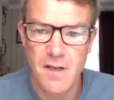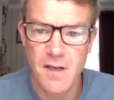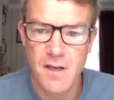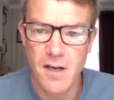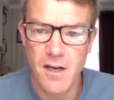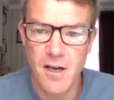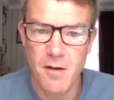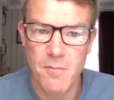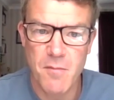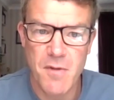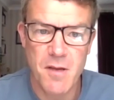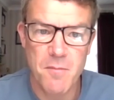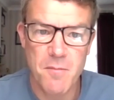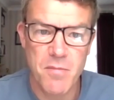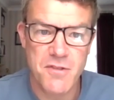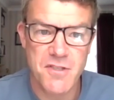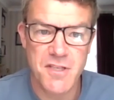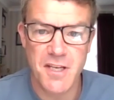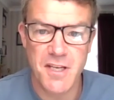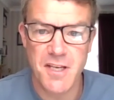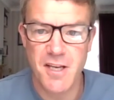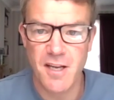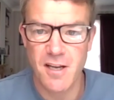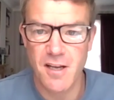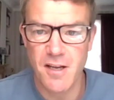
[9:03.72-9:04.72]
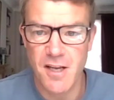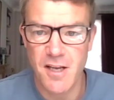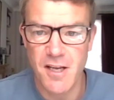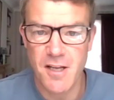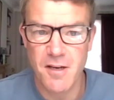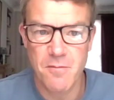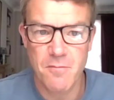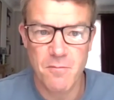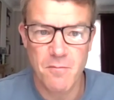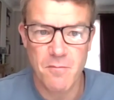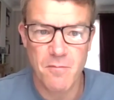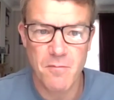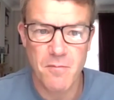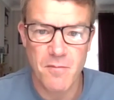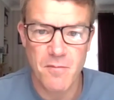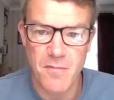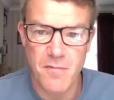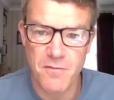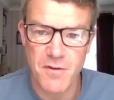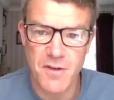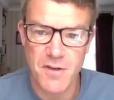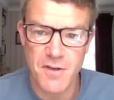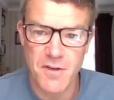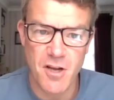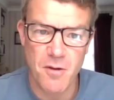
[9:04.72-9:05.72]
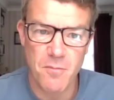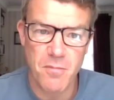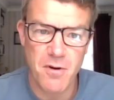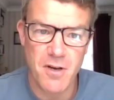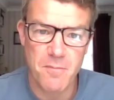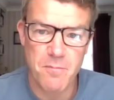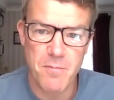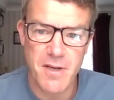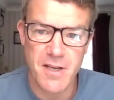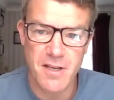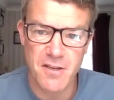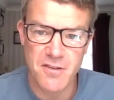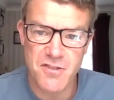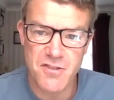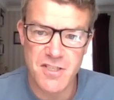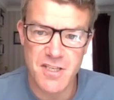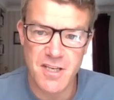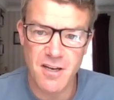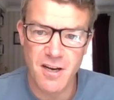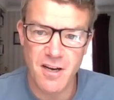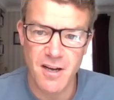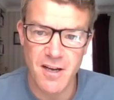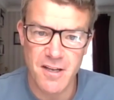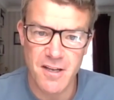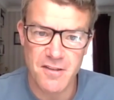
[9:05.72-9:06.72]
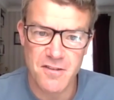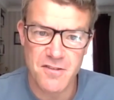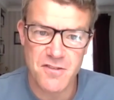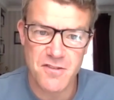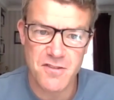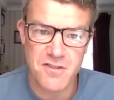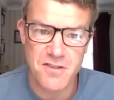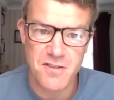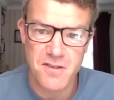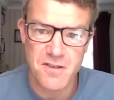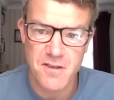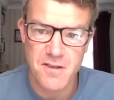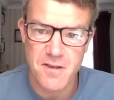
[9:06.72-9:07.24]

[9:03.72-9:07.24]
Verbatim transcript: um, in particular in, for example, in PLC clients